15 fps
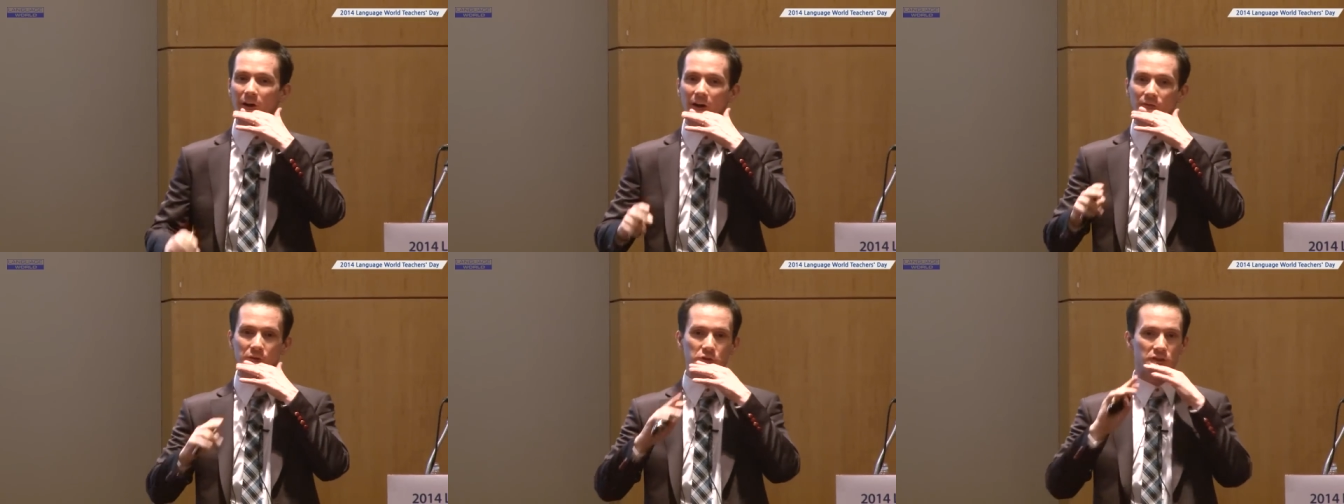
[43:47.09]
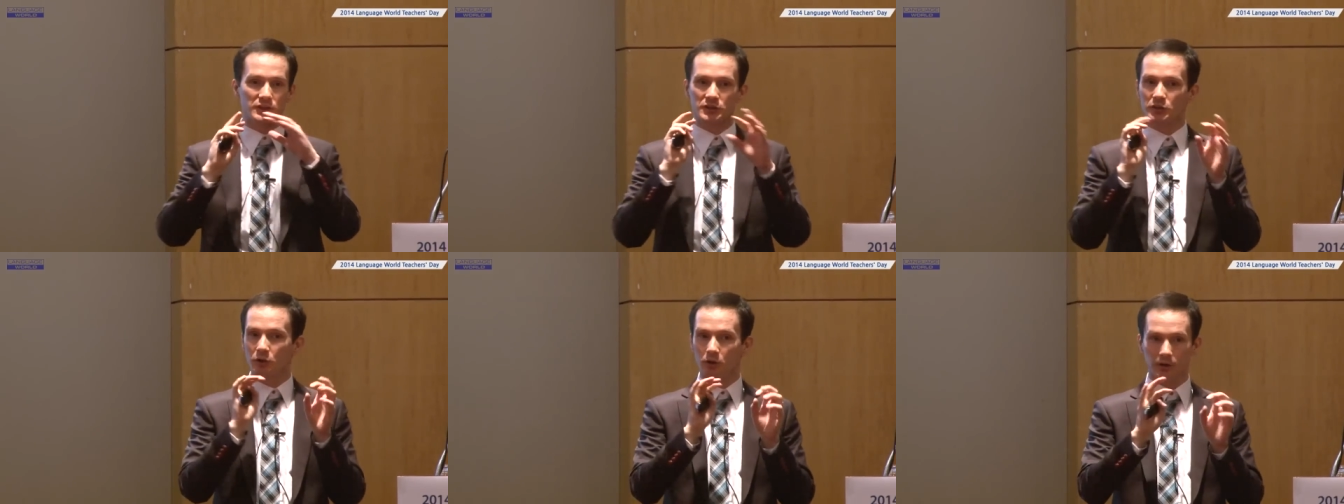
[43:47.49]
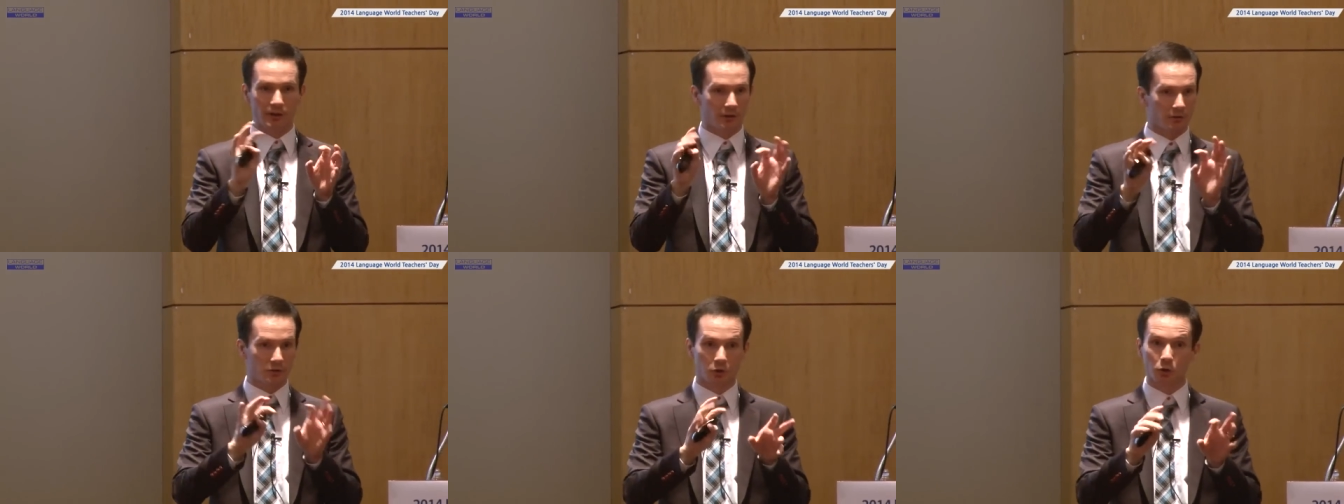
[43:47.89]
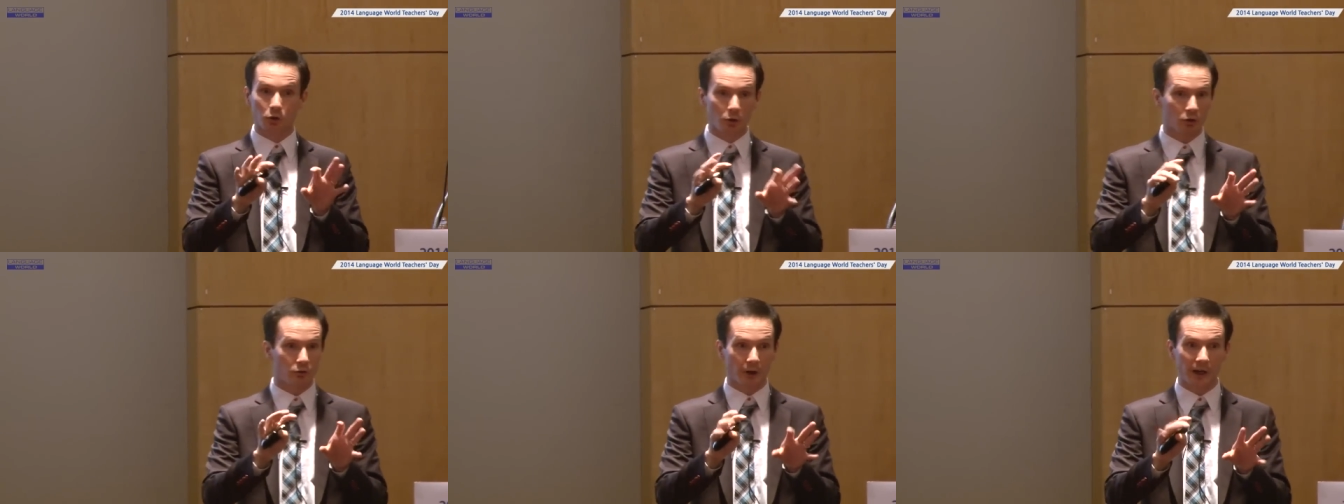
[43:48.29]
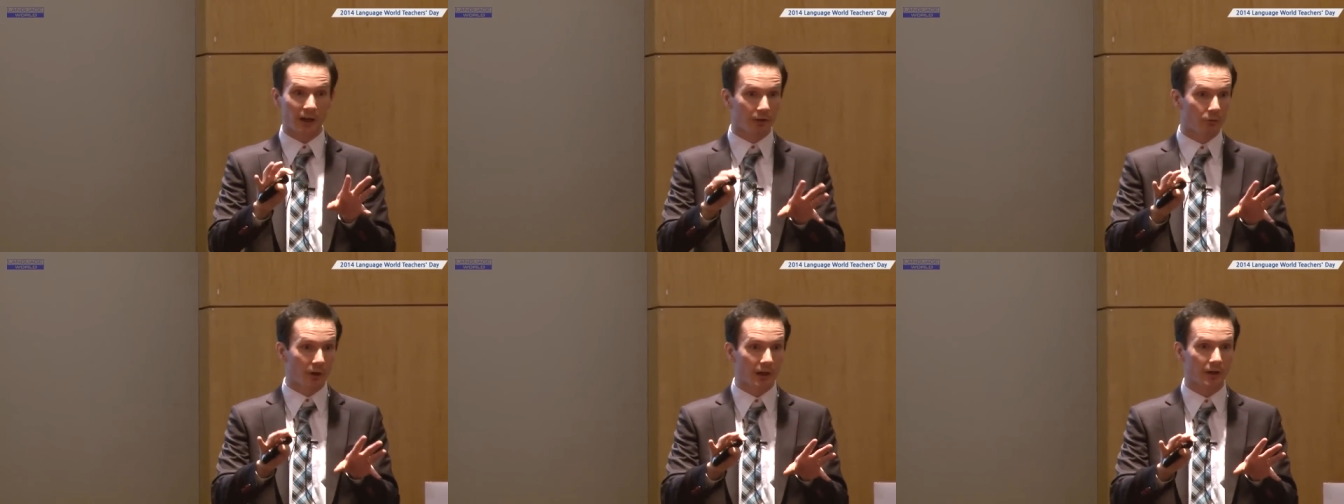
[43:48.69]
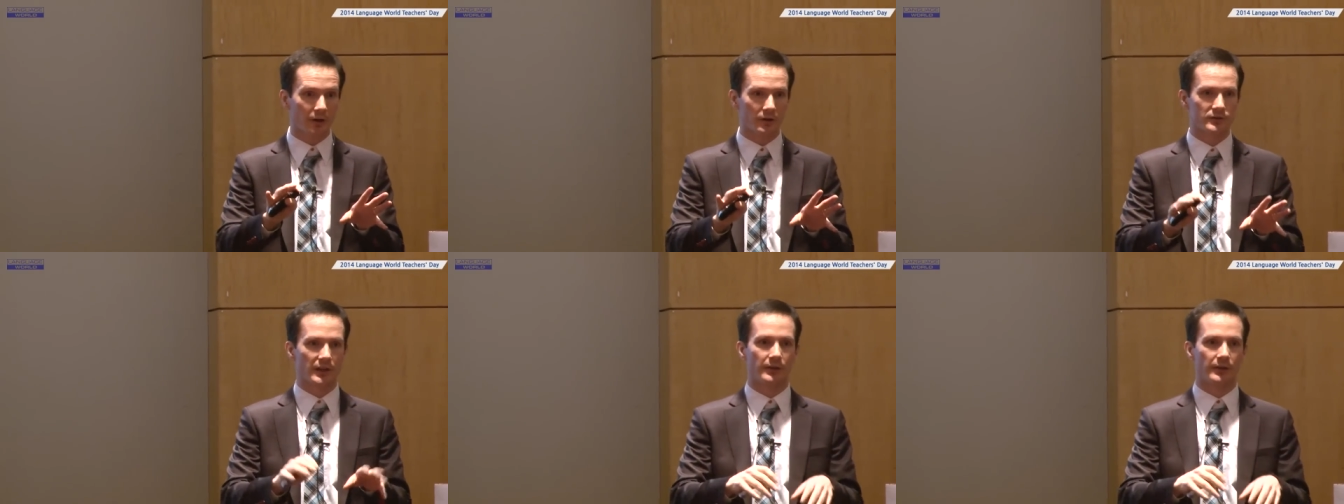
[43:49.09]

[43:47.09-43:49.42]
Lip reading: if you just Google graded readers,